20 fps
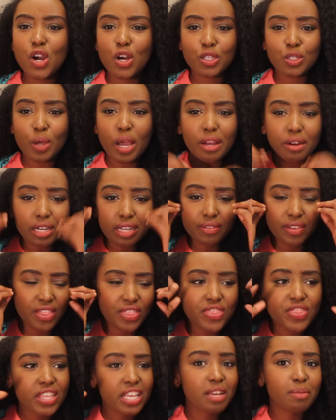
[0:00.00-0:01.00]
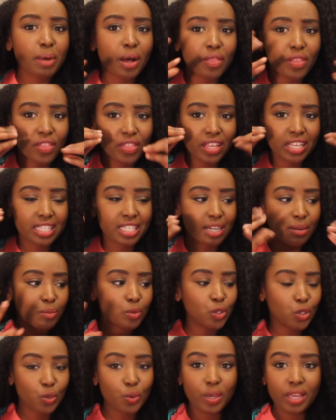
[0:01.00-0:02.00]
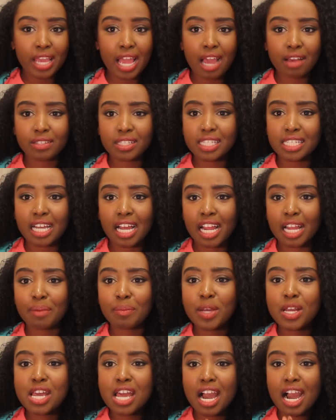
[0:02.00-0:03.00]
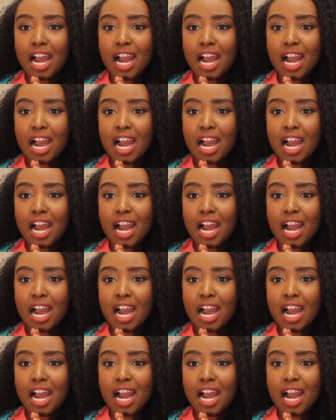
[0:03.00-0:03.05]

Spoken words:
so I don't even think about the things that I'm doing half the time,